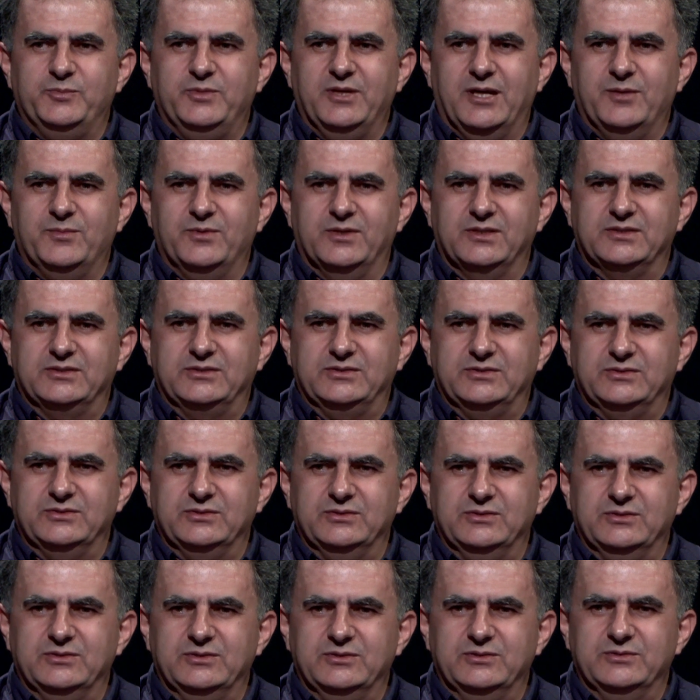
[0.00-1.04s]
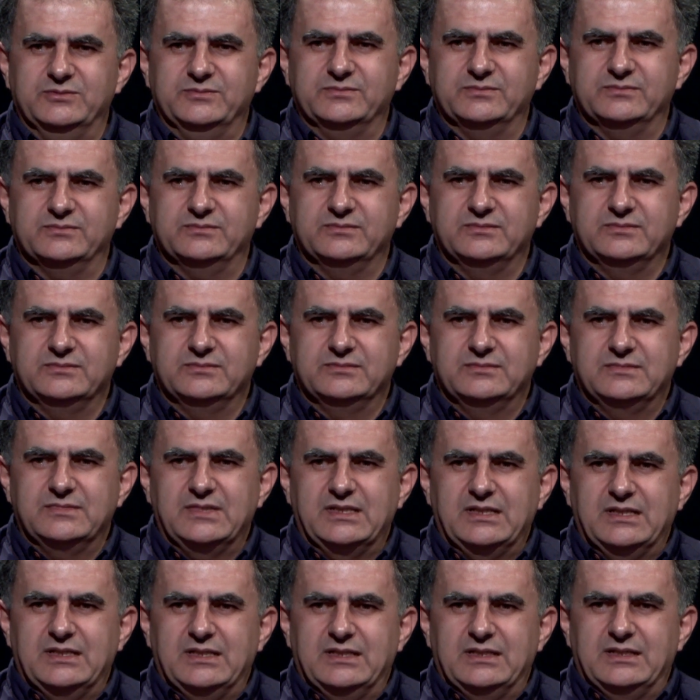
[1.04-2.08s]
be able to
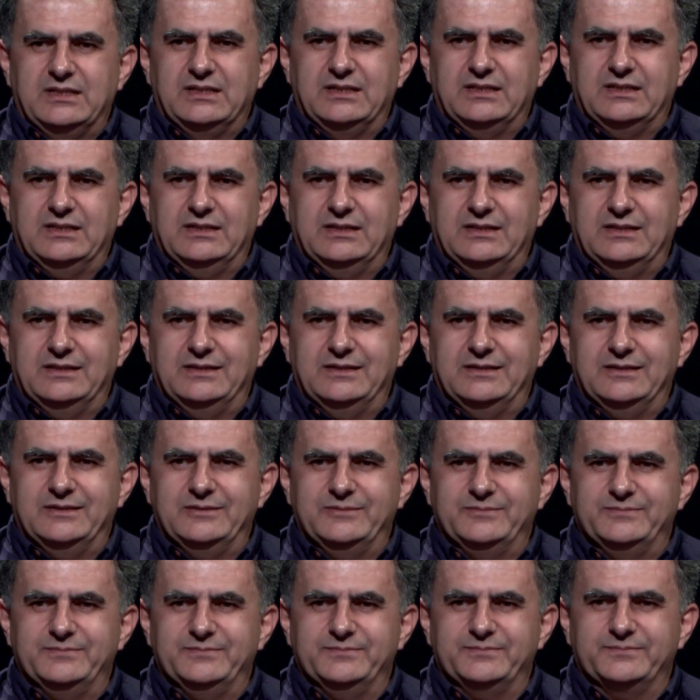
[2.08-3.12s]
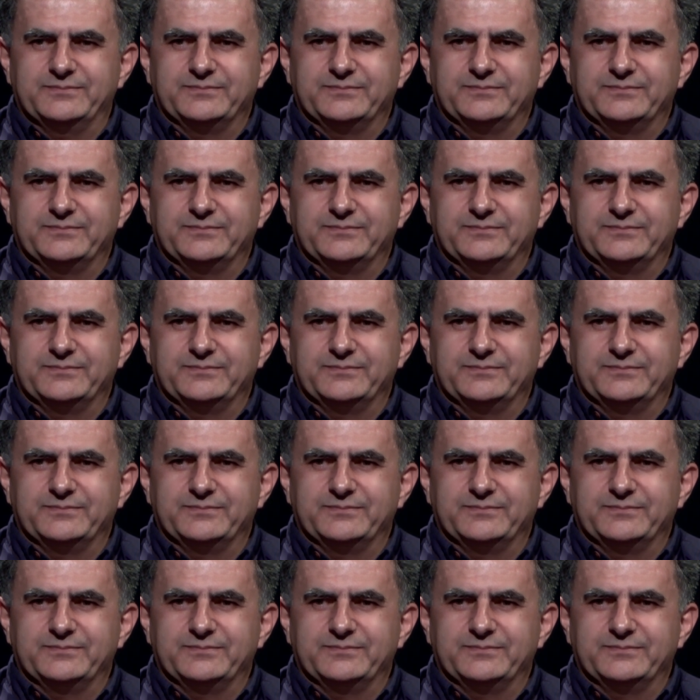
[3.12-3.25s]
um,